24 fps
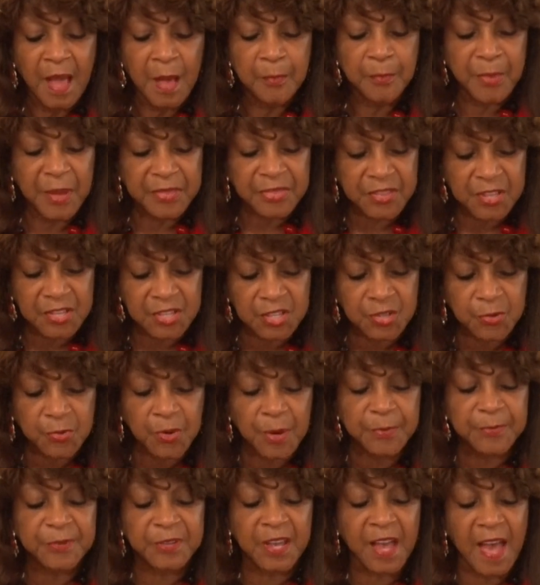But the
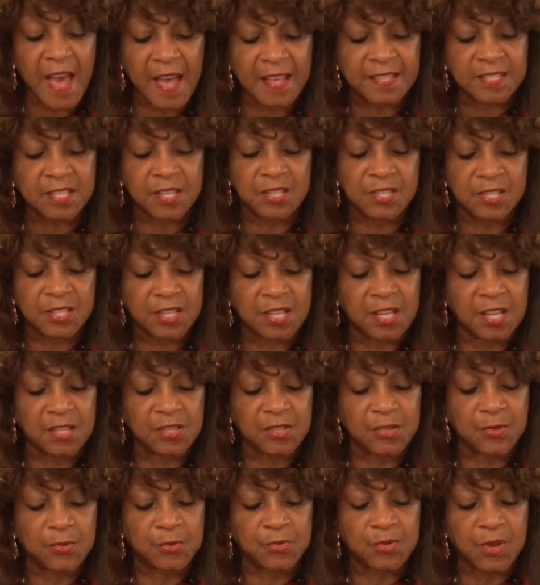scripture has
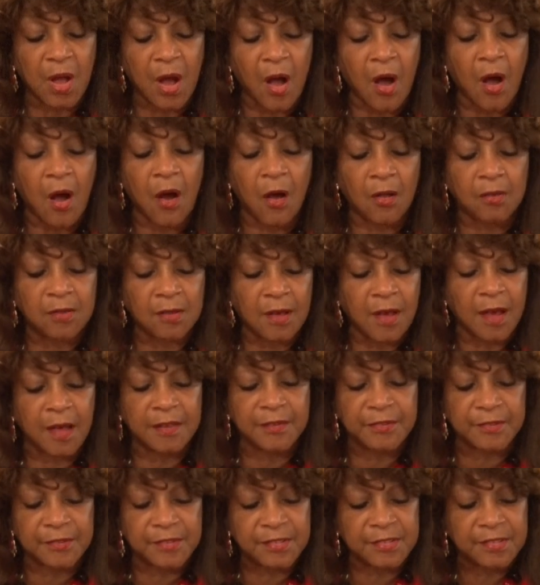continued all
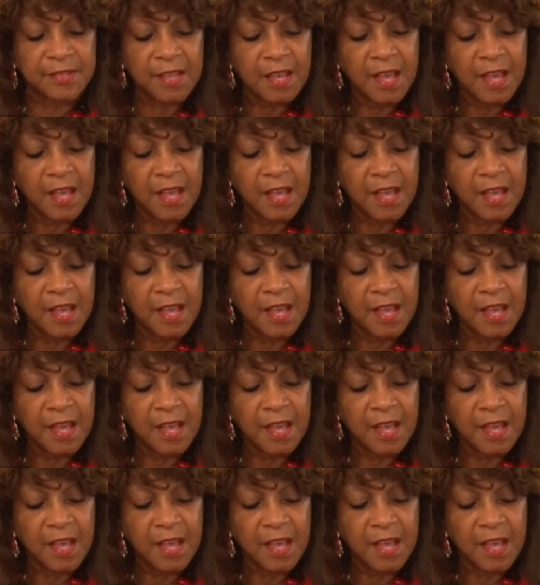under